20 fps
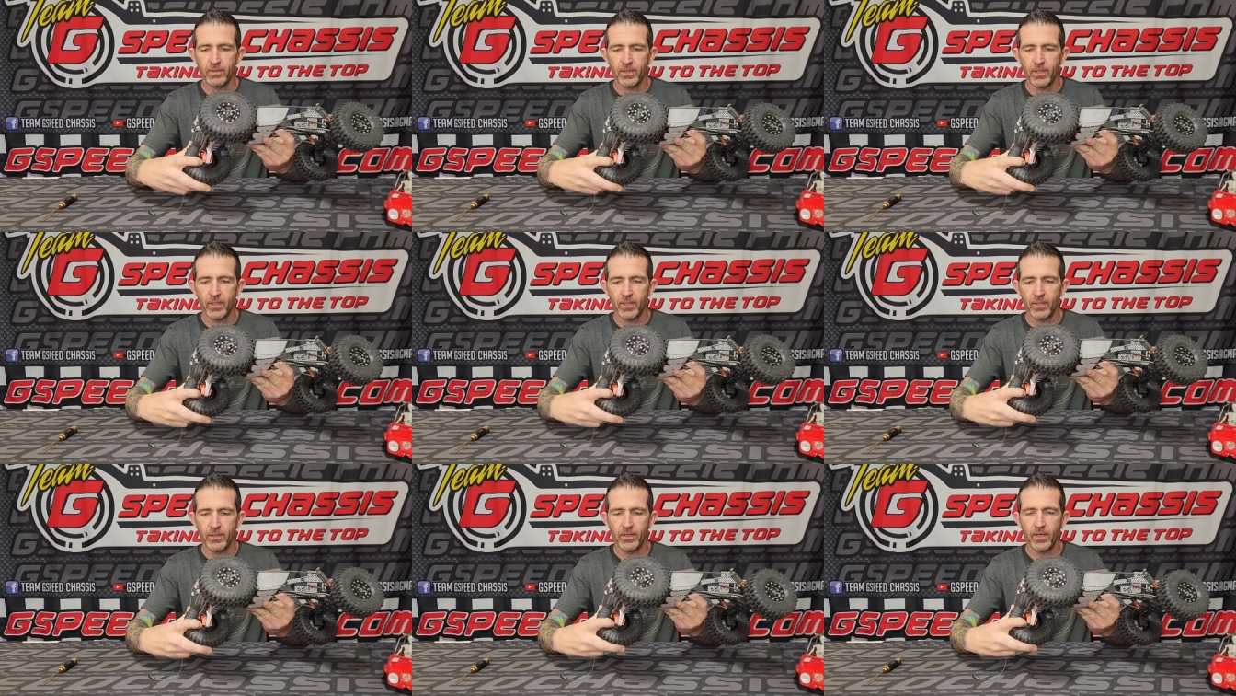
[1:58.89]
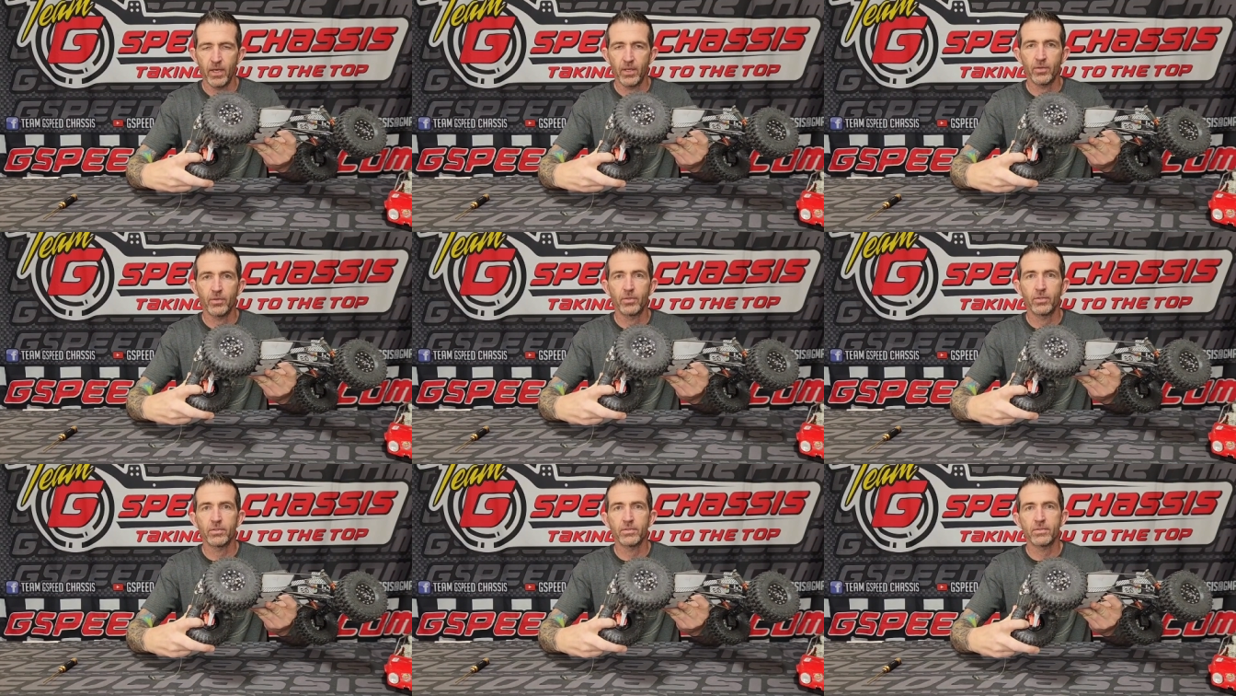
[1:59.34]

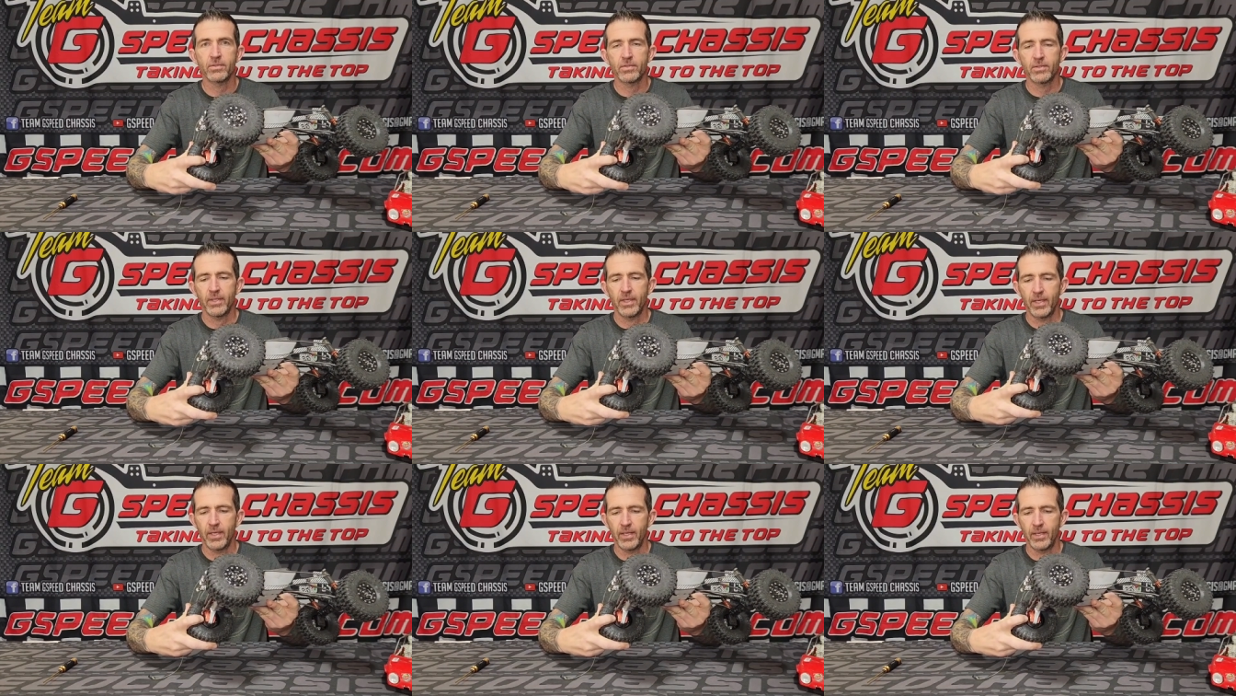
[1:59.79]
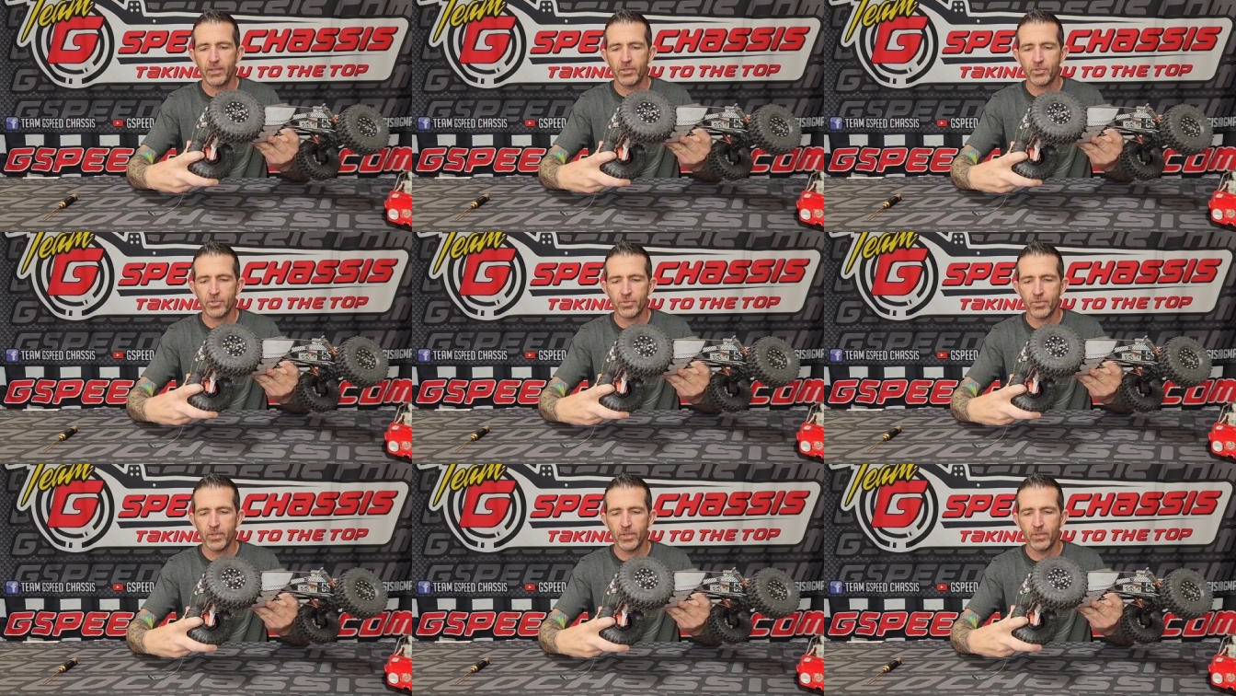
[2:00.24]
knuckles
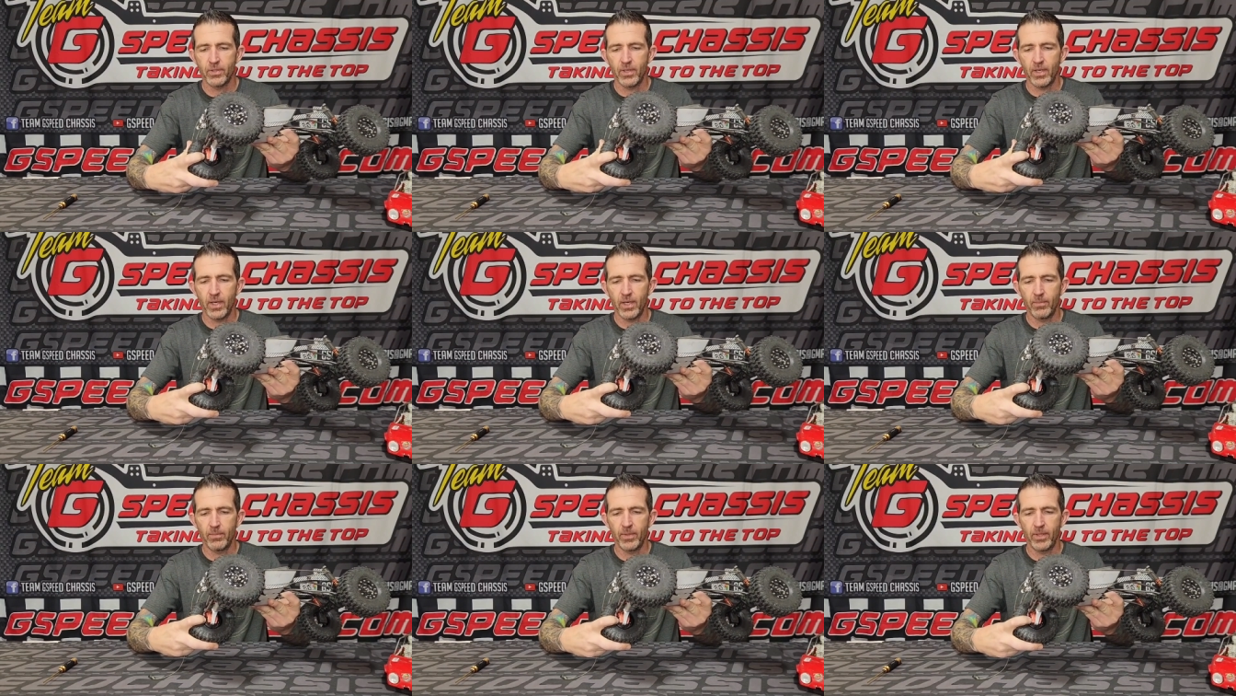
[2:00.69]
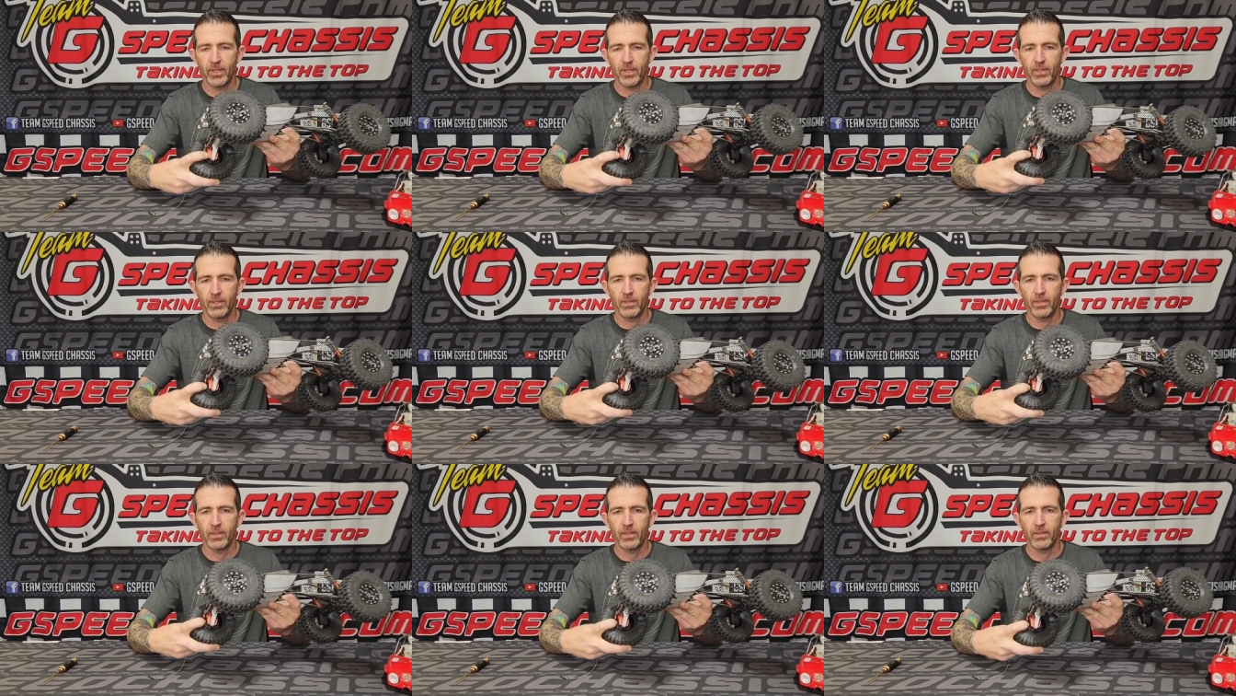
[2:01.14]
and Treal
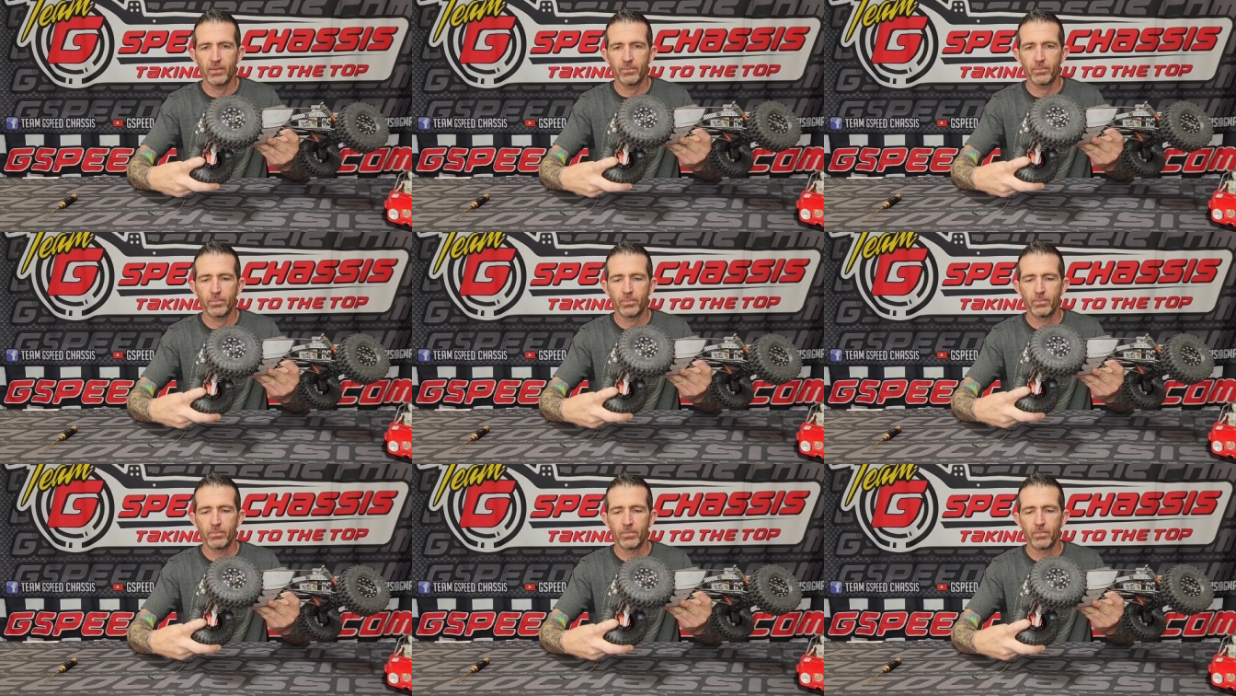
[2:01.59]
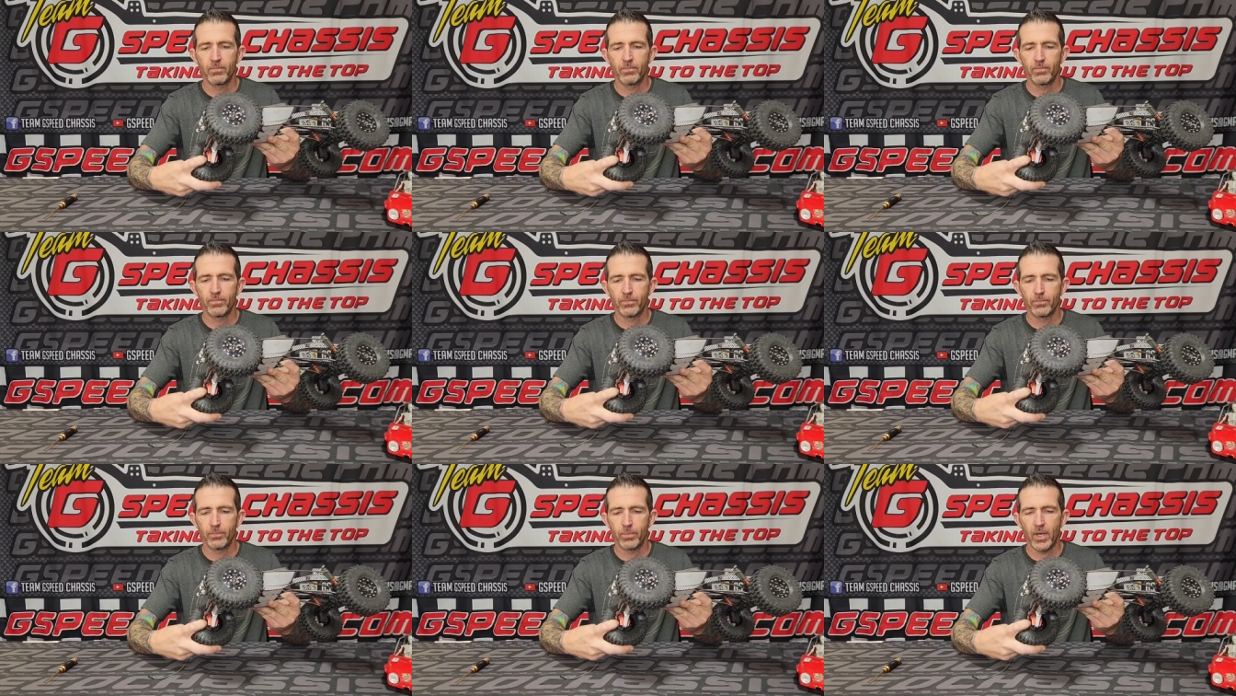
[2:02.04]
Hobby
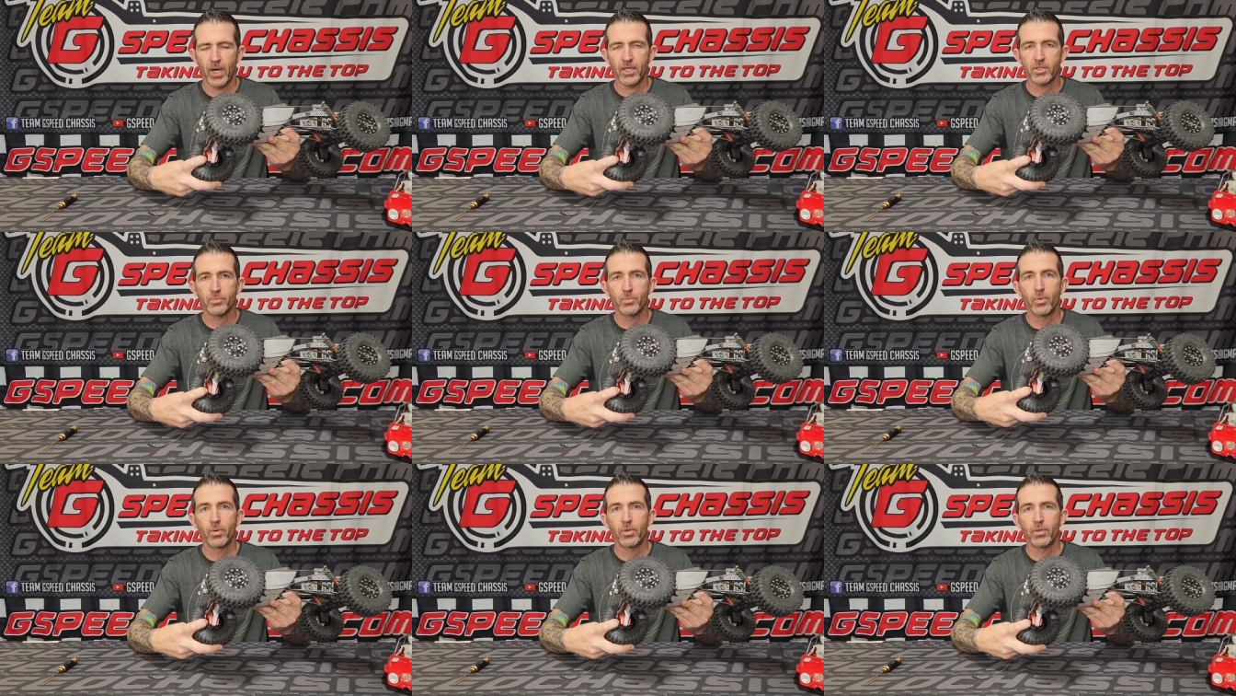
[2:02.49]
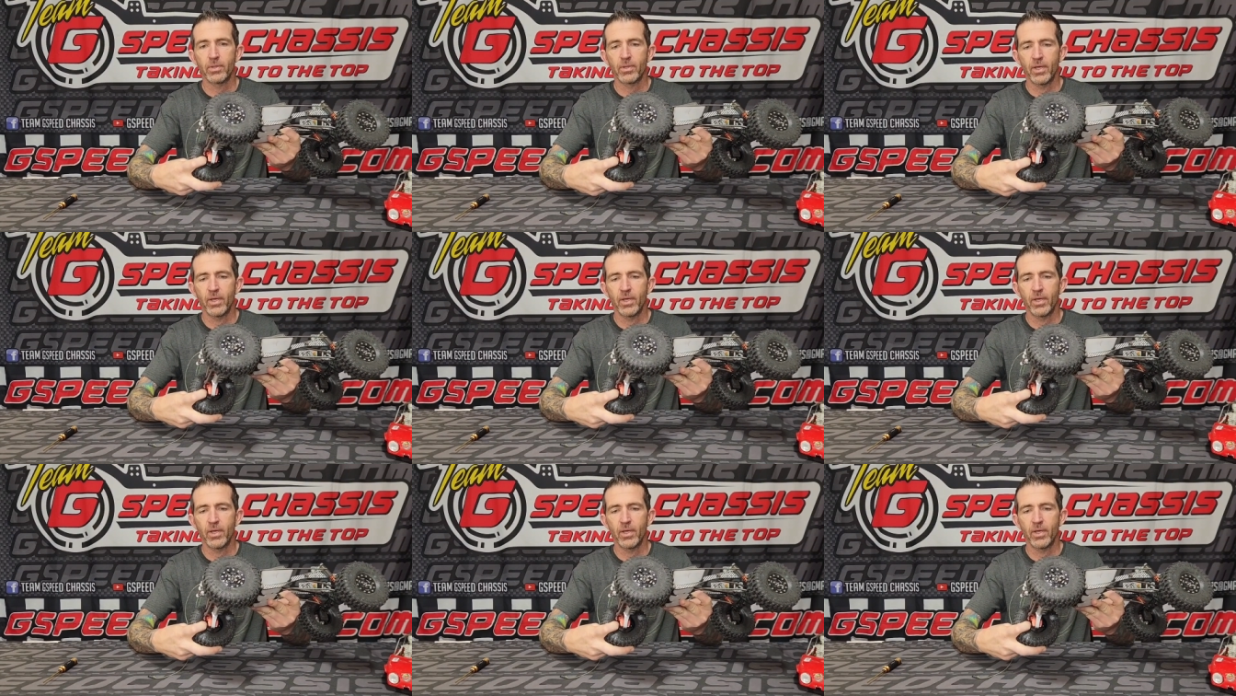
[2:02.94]
brass portal